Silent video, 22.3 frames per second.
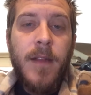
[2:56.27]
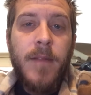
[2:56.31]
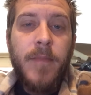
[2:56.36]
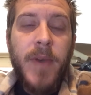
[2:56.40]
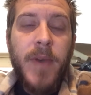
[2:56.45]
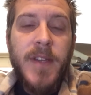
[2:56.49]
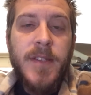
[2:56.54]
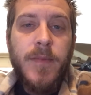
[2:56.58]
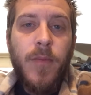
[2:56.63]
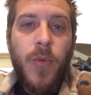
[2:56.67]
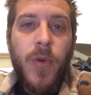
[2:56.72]

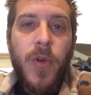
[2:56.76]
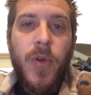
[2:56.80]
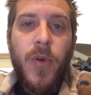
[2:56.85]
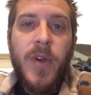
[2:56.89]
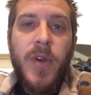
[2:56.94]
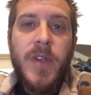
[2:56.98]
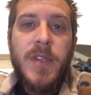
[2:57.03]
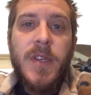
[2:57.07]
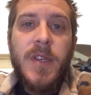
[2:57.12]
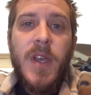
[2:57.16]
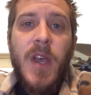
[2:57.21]
buy some more
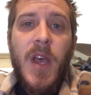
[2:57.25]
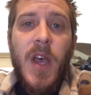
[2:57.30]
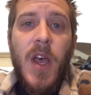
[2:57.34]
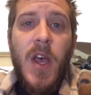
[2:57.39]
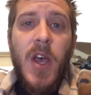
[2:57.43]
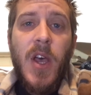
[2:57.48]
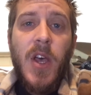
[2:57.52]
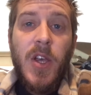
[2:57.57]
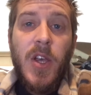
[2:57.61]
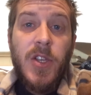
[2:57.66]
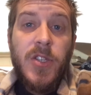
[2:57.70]
coins.
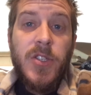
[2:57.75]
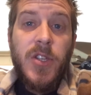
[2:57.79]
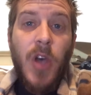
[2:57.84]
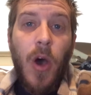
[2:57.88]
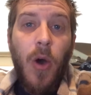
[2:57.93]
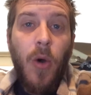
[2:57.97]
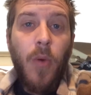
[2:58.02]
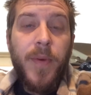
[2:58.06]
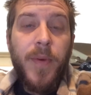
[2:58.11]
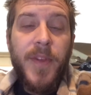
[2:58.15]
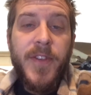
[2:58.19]

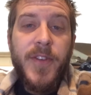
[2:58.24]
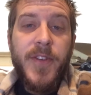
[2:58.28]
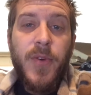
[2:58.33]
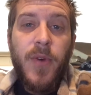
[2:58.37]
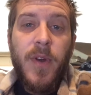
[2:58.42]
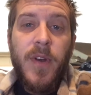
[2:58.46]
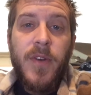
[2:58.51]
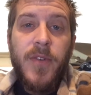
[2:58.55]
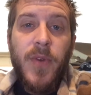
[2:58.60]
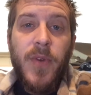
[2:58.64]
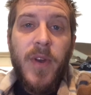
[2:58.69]
So put the
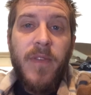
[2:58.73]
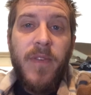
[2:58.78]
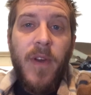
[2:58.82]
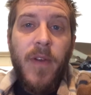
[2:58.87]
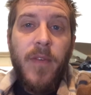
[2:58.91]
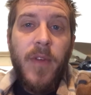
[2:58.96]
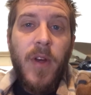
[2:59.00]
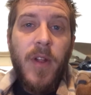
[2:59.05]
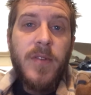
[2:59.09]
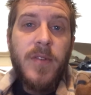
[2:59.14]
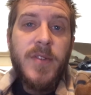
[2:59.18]

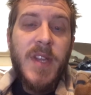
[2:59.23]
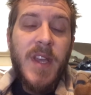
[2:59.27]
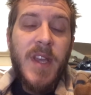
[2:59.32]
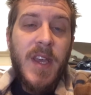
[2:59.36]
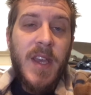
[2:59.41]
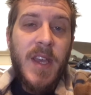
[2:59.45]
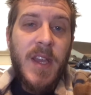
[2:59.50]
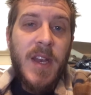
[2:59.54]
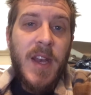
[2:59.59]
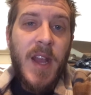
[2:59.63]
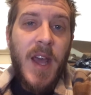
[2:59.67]
$225
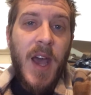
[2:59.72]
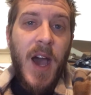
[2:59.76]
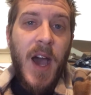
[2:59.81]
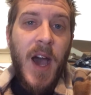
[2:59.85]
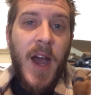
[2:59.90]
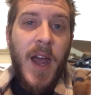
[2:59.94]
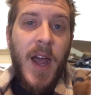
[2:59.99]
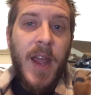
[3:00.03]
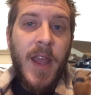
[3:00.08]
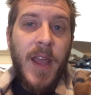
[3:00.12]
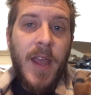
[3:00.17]
in.
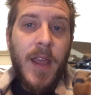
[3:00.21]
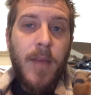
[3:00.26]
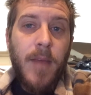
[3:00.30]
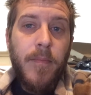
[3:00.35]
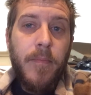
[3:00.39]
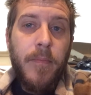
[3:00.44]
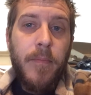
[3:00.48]
I